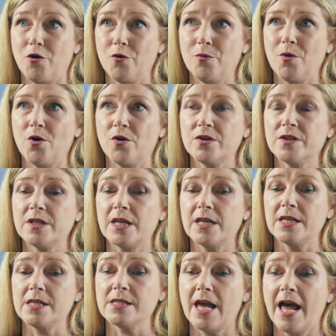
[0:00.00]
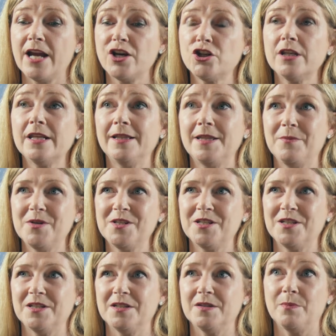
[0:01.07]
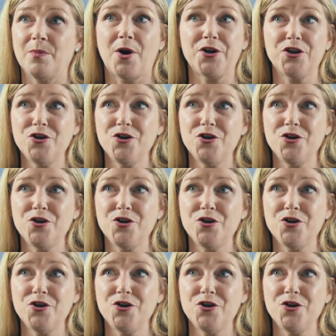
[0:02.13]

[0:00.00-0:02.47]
robots is actually limited by